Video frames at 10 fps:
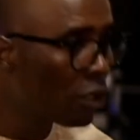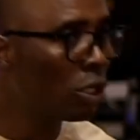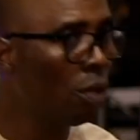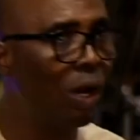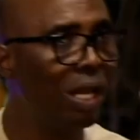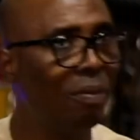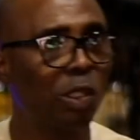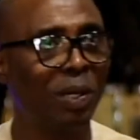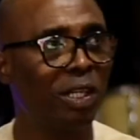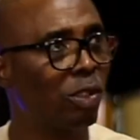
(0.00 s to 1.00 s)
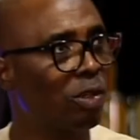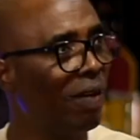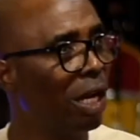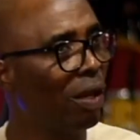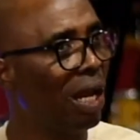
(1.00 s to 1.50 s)
Someone, let me speak this
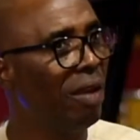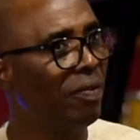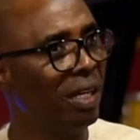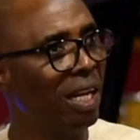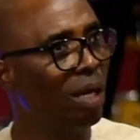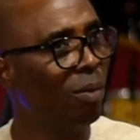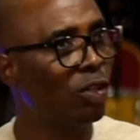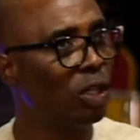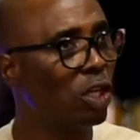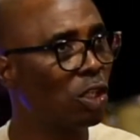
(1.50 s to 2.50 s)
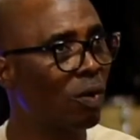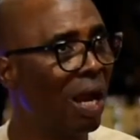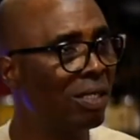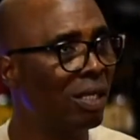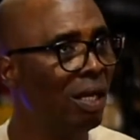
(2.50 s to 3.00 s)
over your life in the name of Jesus
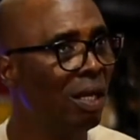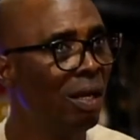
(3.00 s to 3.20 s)
Christ.